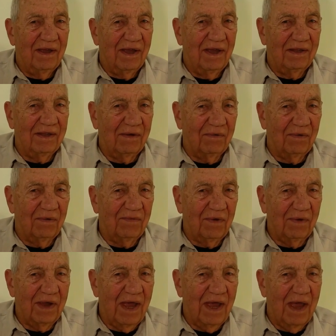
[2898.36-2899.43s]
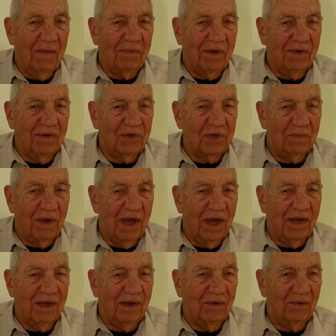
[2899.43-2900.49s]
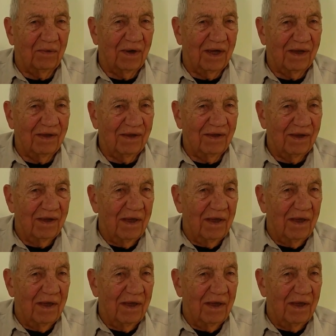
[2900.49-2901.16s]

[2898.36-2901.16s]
And they were very happy and smiling away.